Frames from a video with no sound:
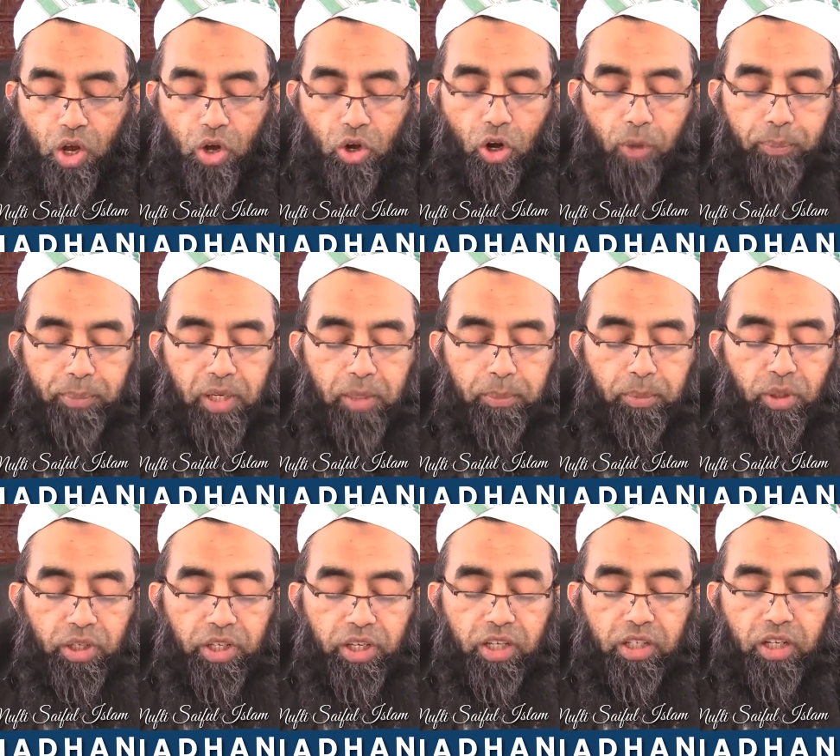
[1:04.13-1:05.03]
O
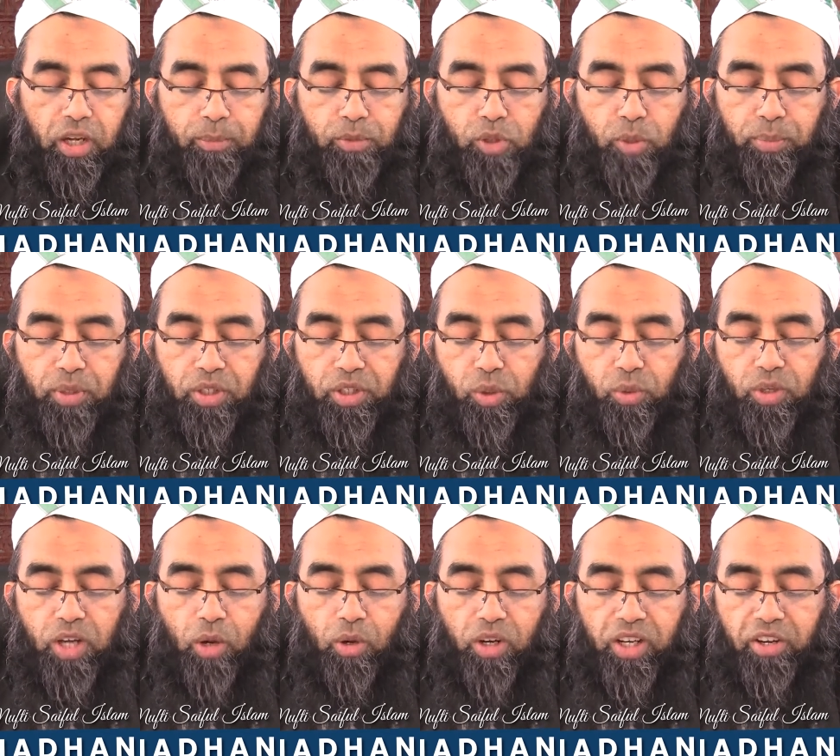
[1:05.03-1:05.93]
people, here comes upon you
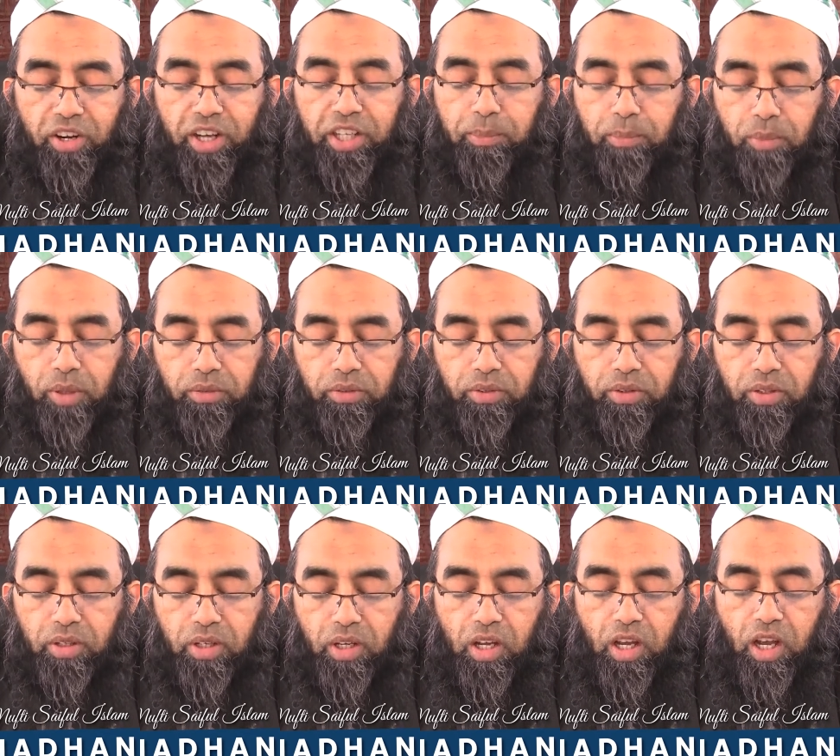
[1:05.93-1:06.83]
now a great
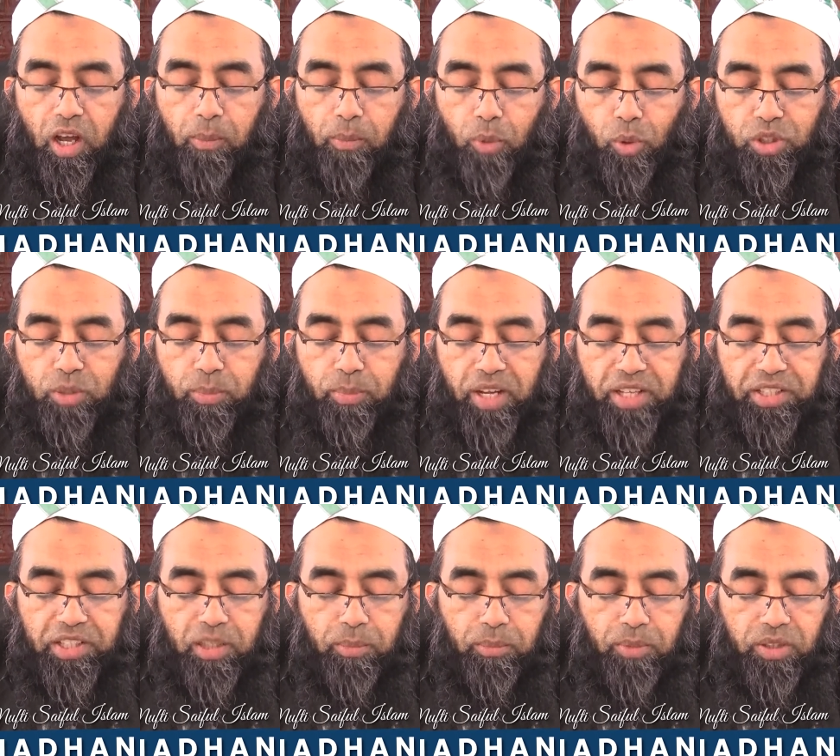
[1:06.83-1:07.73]
month, a most
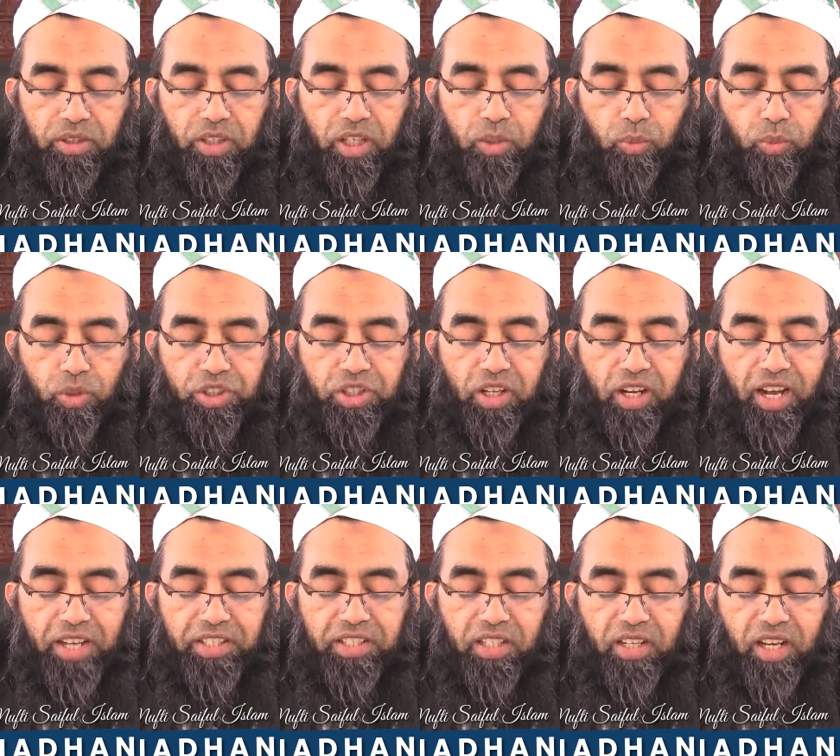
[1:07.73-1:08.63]
blessed month in which
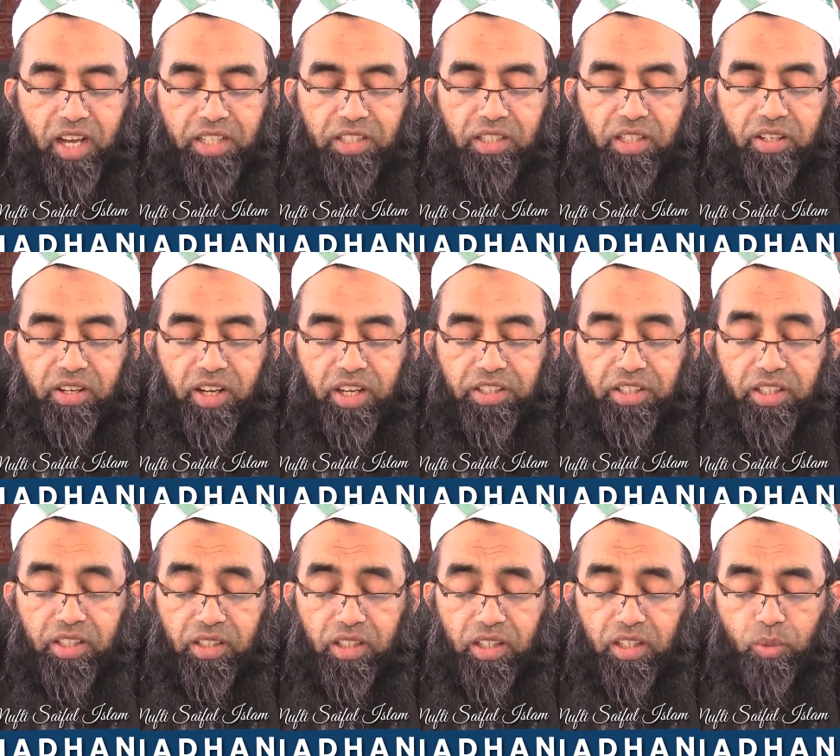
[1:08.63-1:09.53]
lies a night
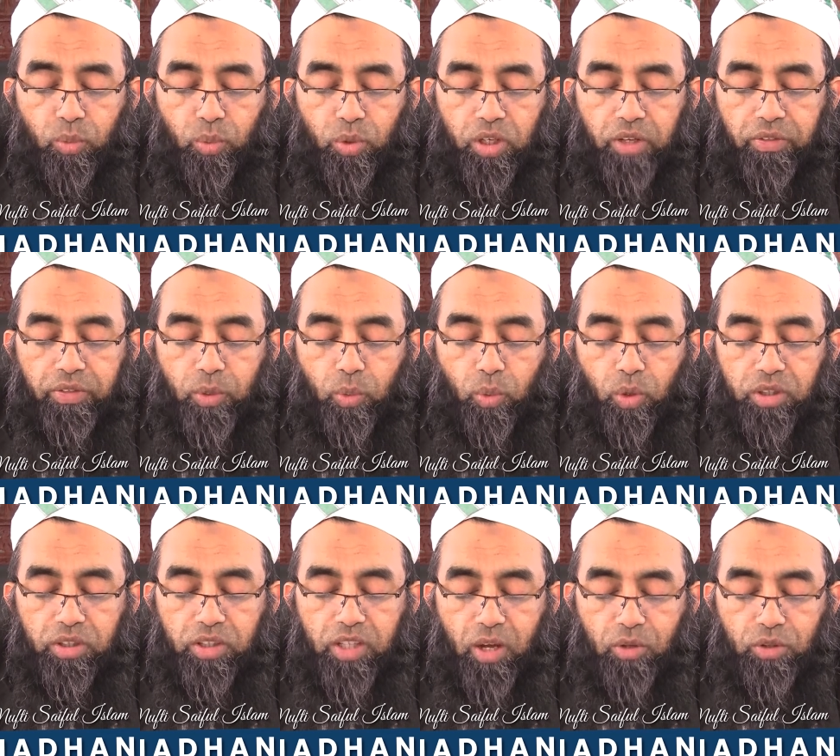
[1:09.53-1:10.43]
greater in worth than
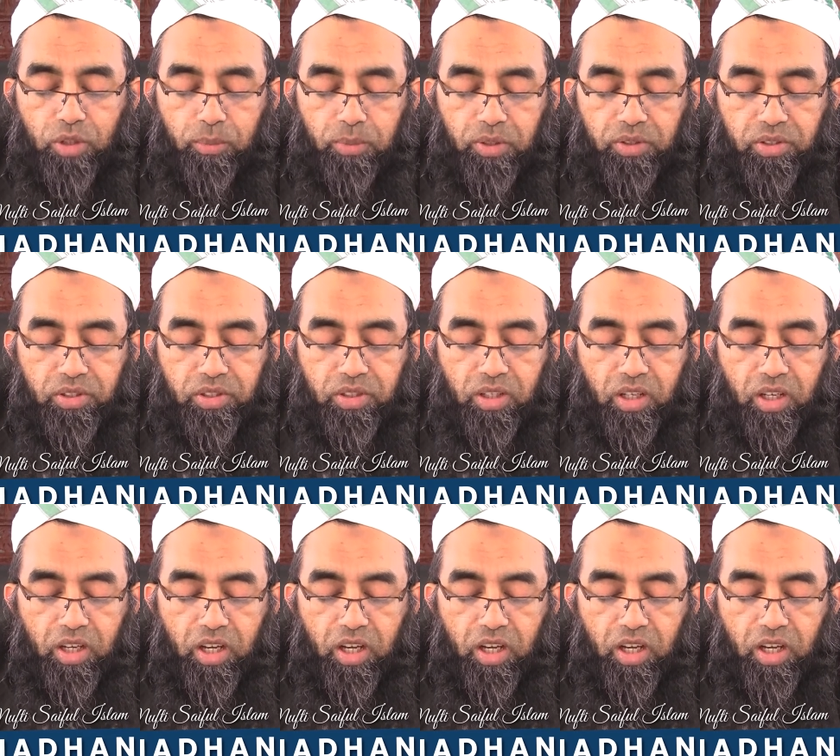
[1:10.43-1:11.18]
1,000 months.